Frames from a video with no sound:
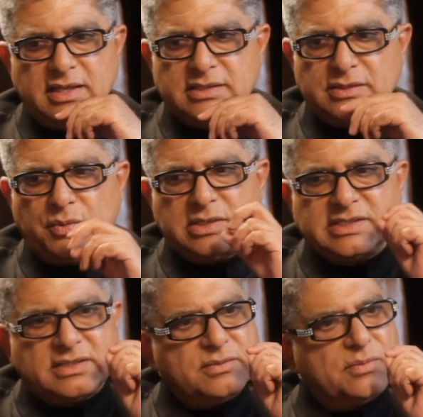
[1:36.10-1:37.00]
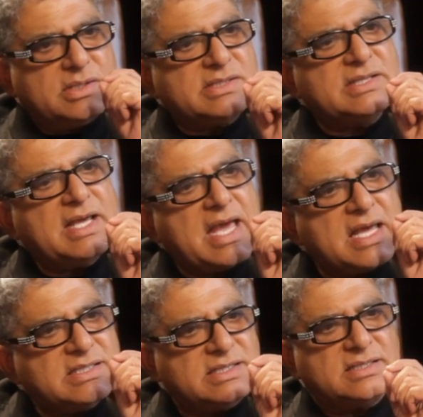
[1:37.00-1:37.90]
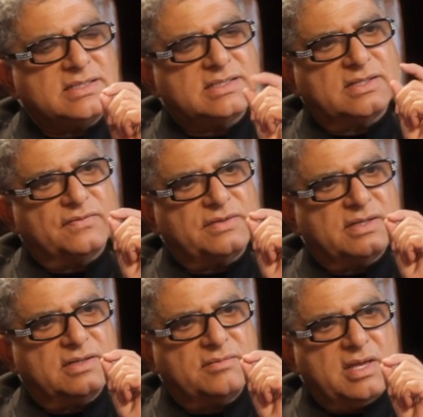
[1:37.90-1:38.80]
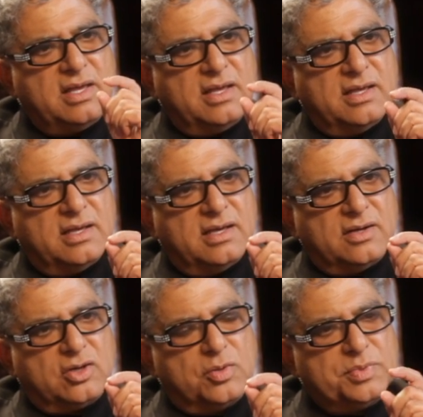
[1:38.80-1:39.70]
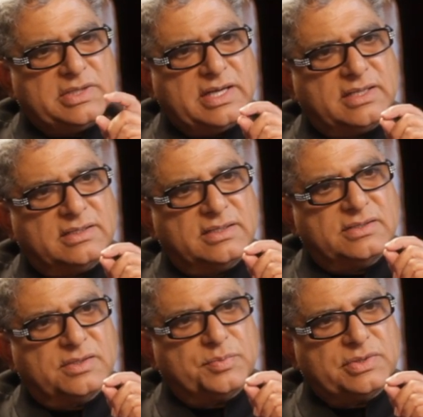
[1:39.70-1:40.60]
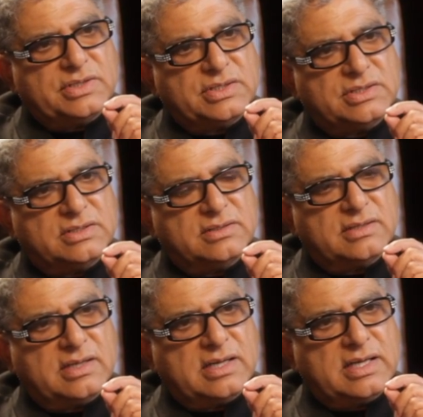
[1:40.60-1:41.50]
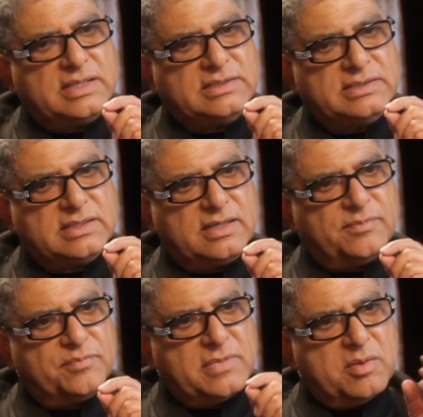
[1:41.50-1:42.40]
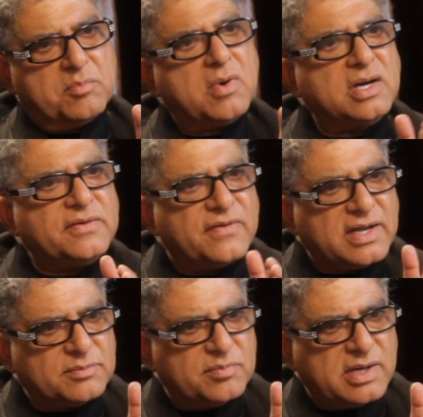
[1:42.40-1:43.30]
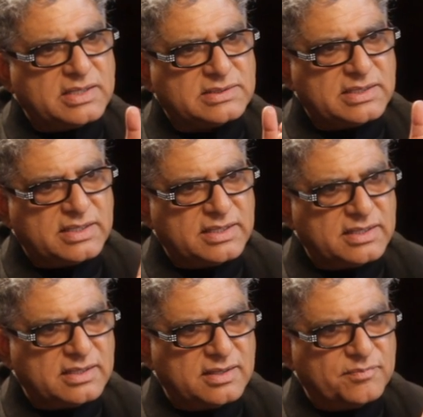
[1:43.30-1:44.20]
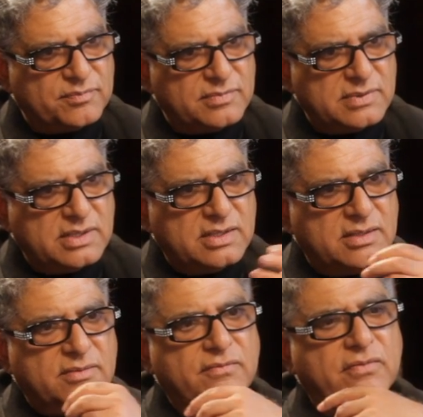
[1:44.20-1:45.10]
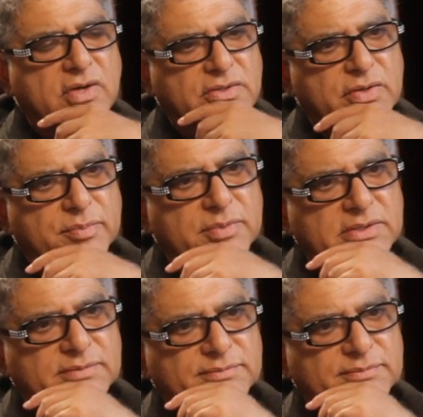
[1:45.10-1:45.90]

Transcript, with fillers: So, so what's, what's the essence of the uh, Copenhagen interpretation as um, modified by, say, um, von Neumann. Von Neumann.